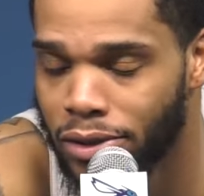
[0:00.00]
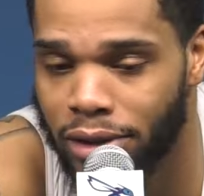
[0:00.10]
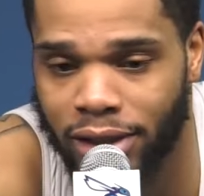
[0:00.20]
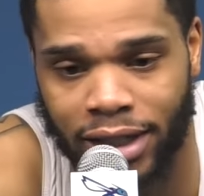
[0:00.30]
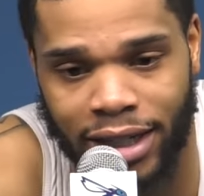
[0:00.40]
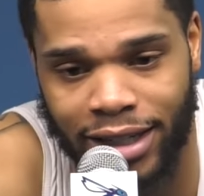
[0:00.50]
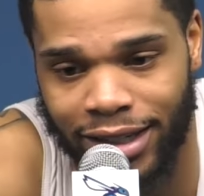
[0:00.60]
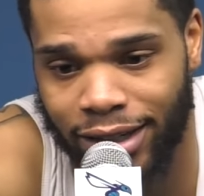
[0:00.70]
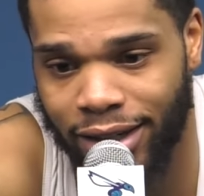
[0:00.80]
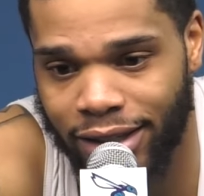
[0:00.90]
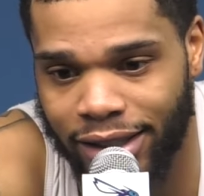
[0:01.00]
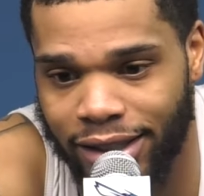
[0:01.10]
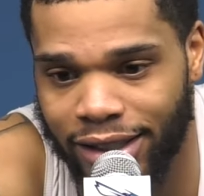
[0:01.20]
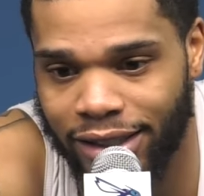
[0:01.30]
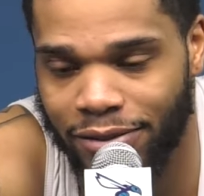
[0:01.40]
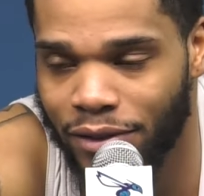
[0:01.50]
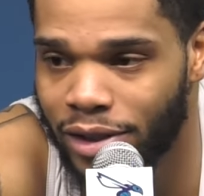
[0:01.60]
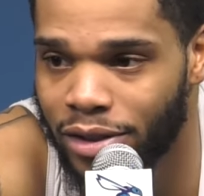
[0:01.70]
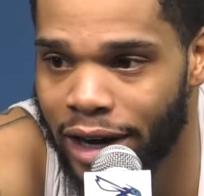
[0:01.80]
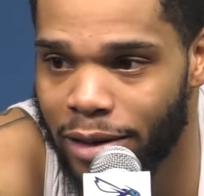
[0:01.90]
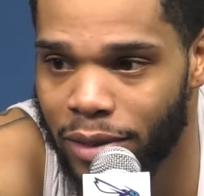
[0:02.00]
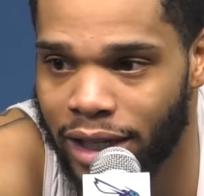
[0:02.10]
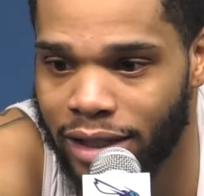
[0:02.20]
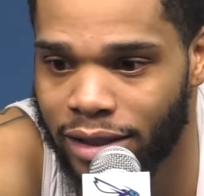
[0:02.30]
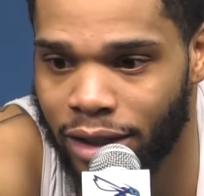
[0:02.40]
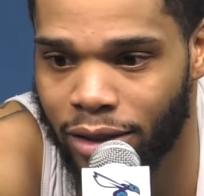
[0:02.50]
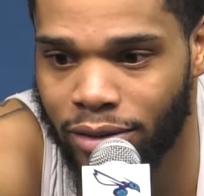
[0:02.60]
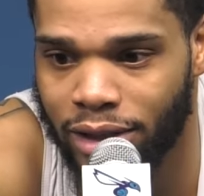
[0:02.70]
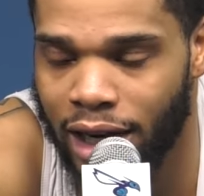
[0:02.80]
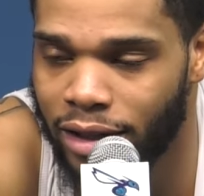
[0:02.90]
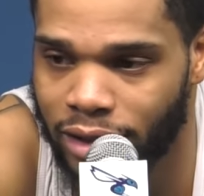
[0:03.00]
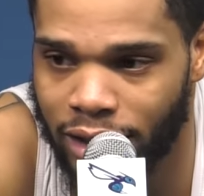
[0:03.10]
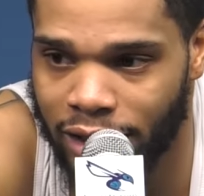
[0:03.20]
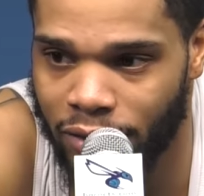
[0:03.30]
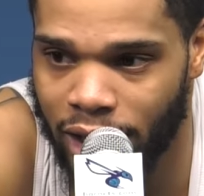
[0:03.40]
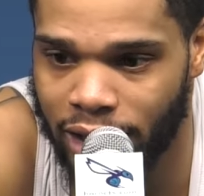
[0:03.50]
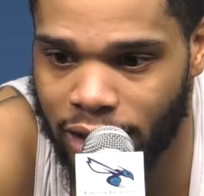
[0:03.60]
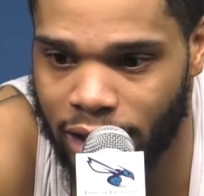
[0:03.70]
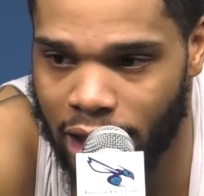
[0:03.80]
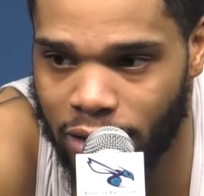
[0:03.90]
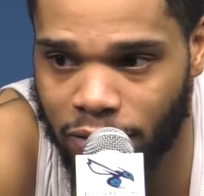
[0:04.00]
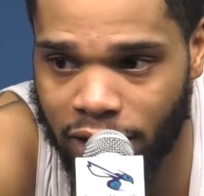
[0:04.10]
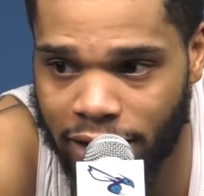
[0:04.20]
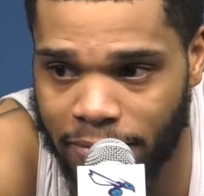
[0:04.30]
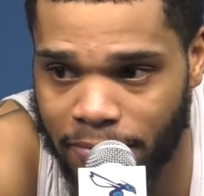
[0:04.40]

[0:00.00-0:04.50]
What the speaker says: shooter, it feels great, man. So shout out to Glenn Rice. Shout out to Flint.